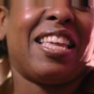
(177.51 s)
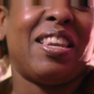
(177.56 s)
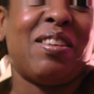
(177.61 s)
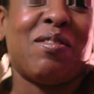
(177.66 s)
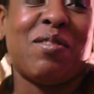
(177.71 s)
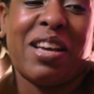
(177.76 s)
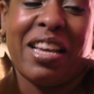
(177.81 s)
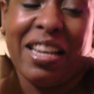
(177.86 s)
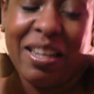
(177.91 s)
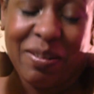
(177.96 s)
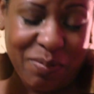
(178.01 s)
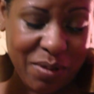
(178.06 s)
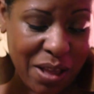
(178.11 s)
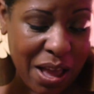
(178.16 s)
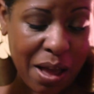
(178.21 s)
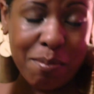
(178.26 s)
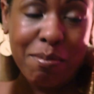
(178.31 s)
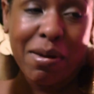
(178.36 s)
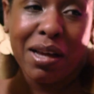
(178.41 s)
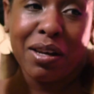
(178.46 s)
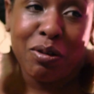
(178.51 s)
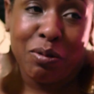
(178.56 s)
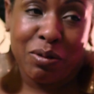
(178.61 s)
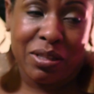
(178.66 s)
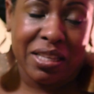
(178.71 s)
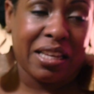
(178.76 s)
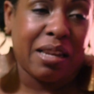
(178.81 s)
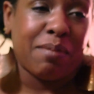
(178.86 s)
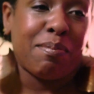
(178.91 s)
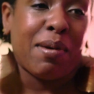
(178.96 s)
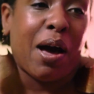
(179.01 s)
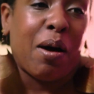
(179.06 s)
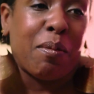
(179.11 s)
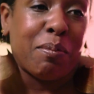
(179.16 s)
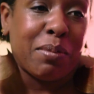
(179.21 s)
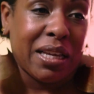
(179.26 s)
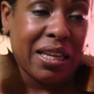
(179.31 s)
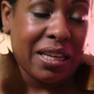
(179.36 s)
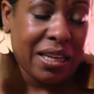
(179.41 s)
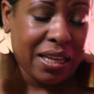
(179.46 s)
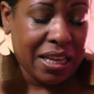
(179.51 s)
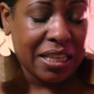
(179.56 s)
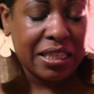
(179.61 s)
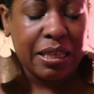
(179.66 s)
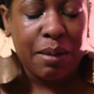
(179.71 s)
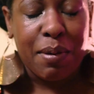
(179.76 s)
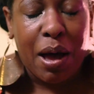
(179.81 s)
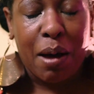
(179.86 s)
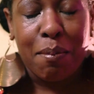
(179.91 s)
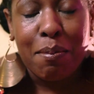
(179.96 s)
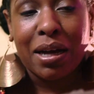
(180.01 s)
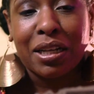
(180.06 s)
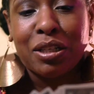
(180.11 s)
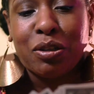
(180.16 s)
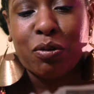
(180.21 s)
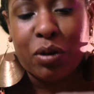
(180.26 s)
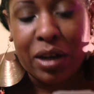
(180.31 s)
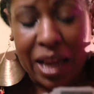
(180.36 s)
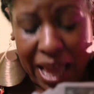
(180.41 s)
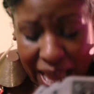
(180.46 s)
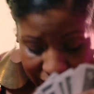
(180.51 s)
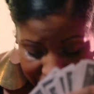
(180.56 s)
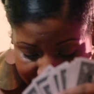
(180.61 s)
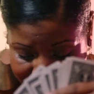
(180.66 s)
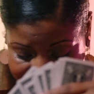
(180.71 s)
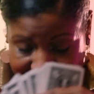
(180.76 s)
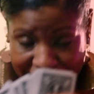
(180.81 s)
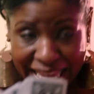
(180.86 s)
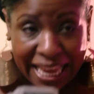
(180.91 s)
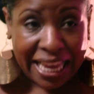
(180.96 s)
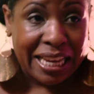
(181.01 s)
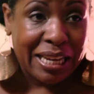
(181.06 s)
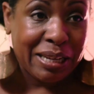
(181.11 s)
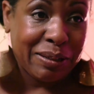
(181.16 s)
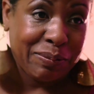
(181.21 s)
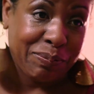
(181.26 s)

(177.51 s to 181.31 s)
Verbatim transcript: anyway, my news ain't about me. It's about my daughter, Alizé.